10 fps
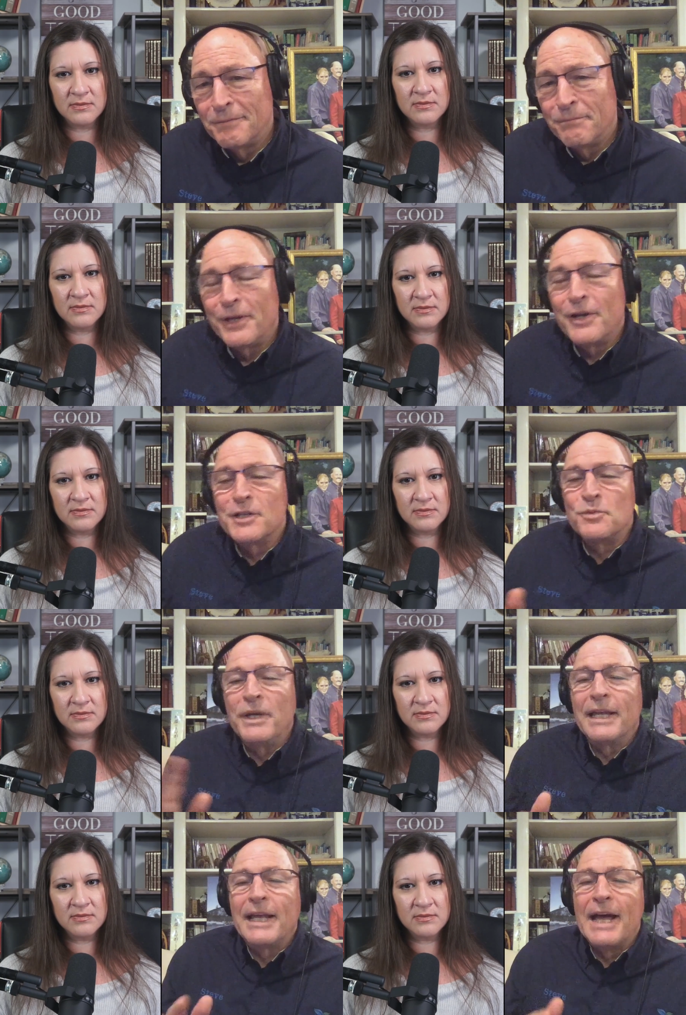Speaker 1: because we
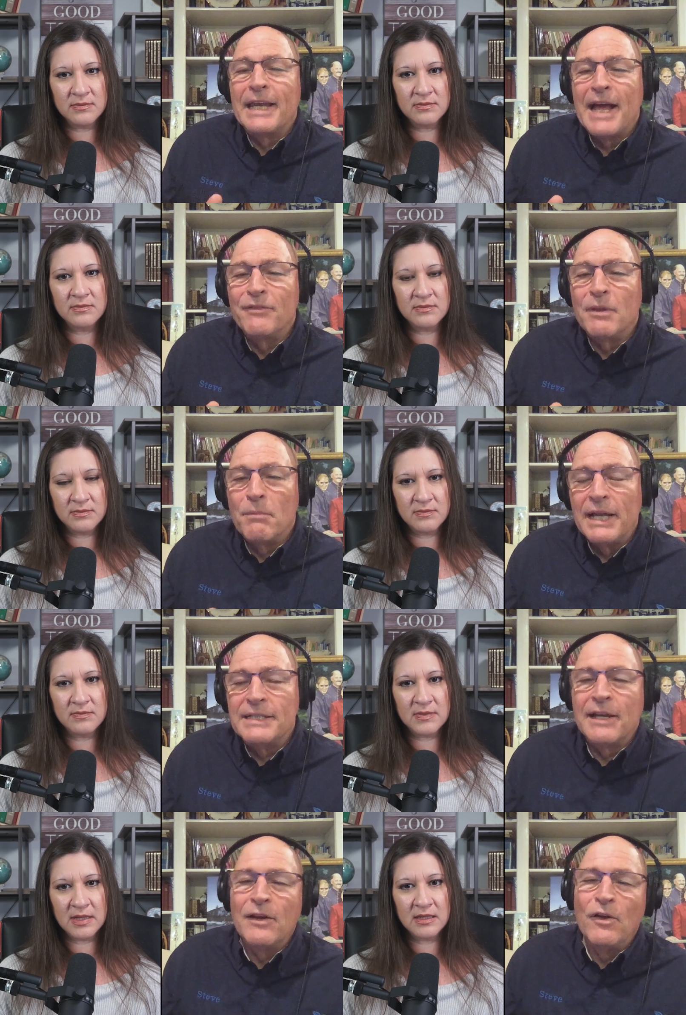can kind of have the
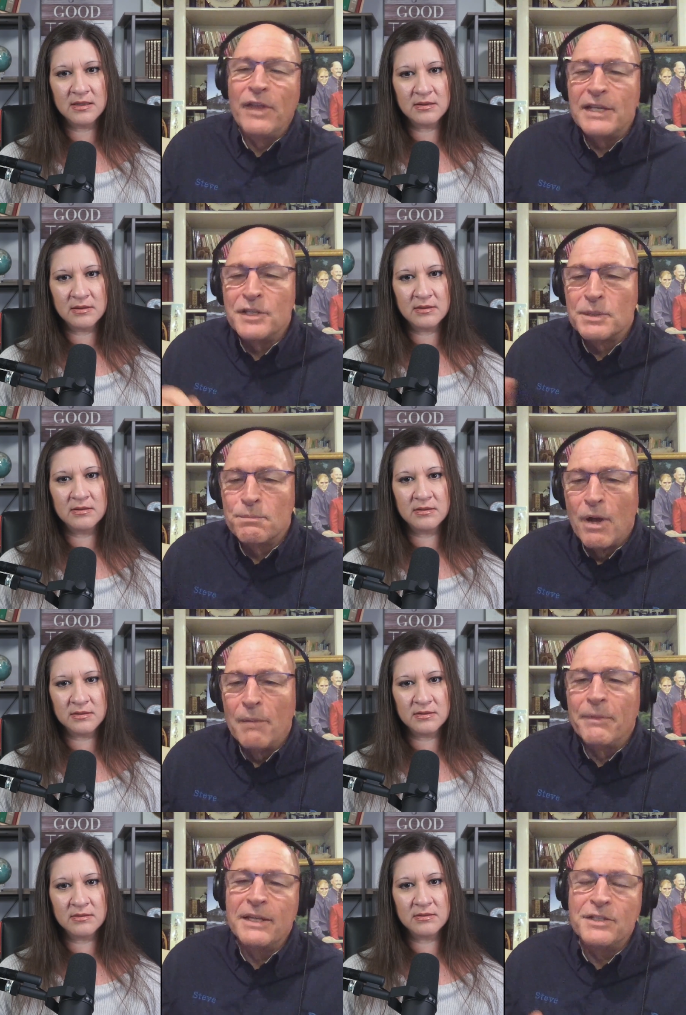mindset, oh, that's just
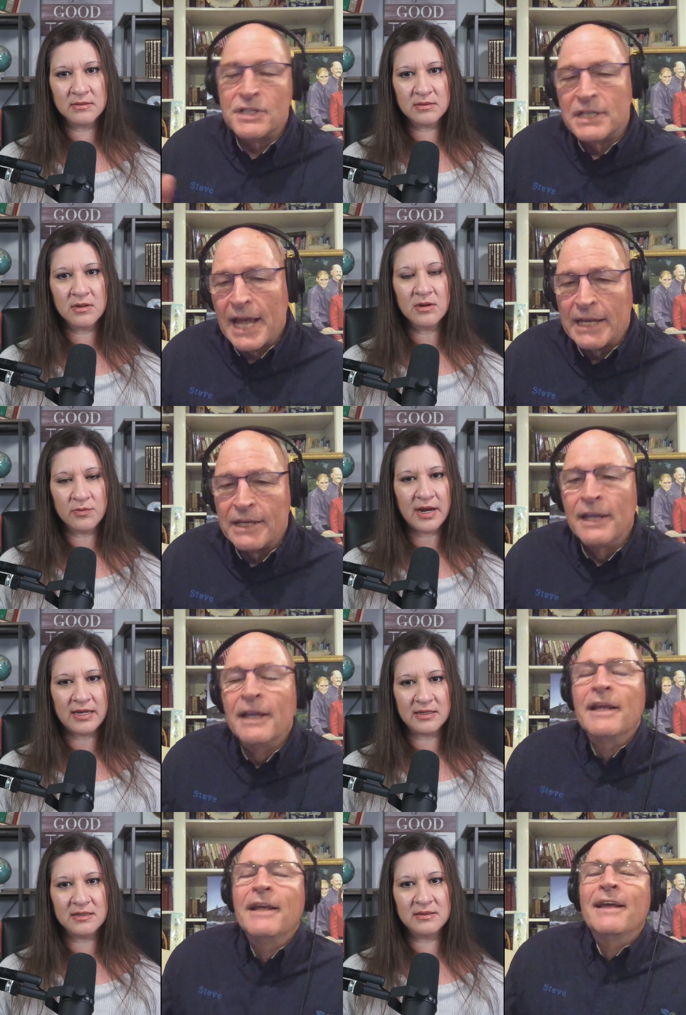mom, that's just dad.
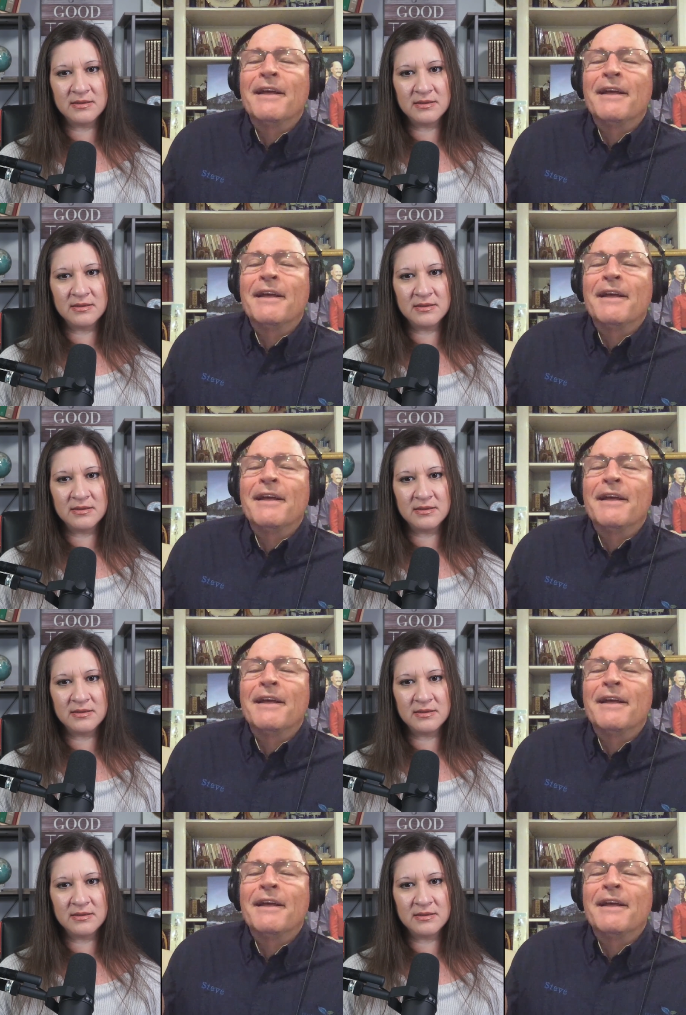Right.